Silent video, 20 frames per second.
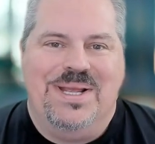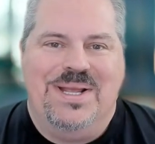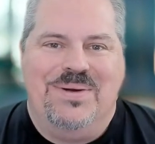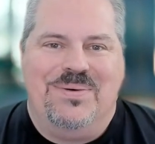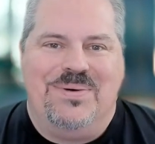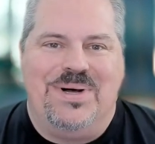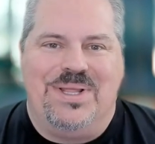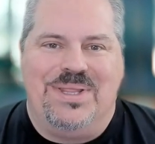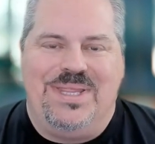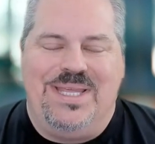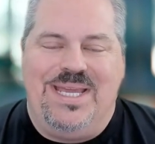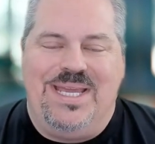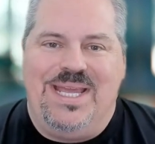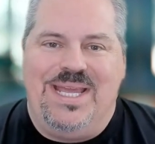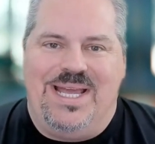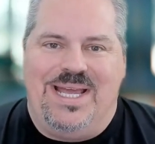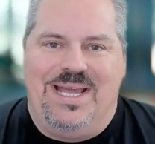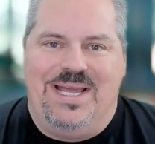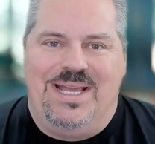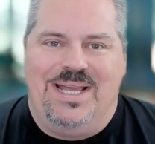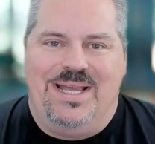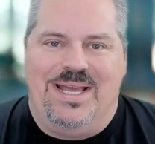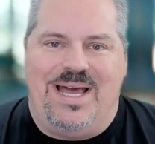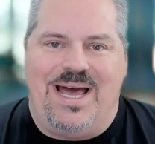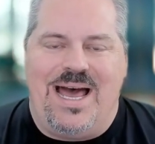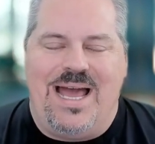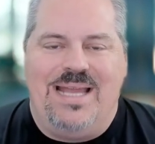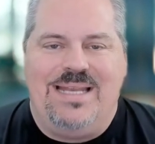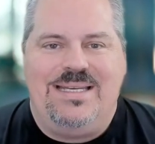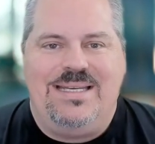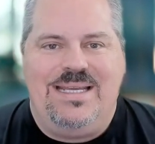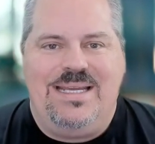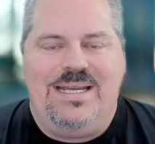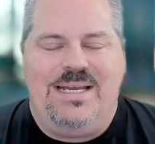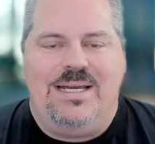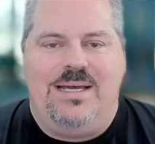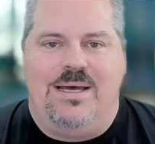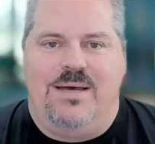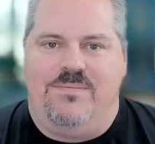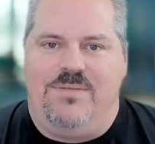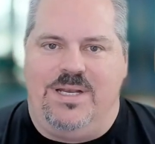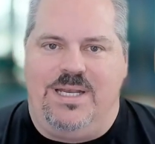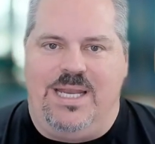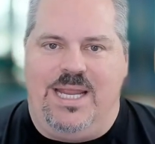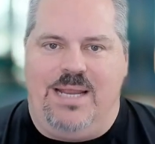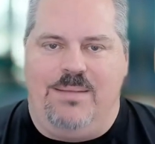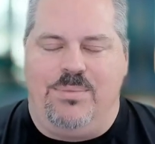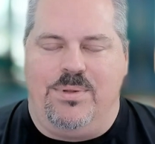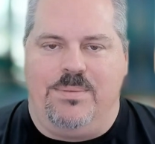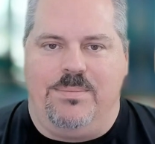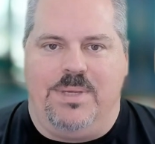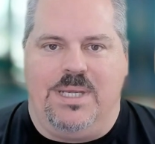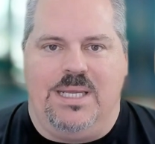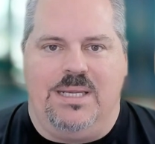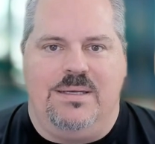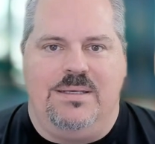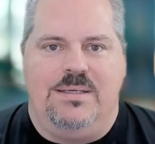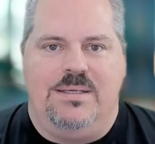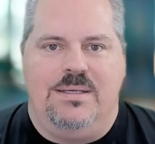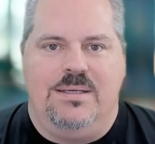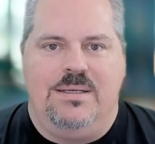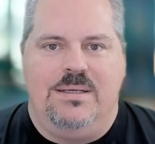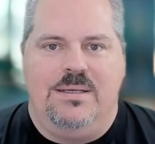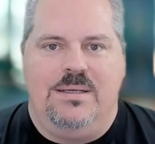Well, the idea of enablement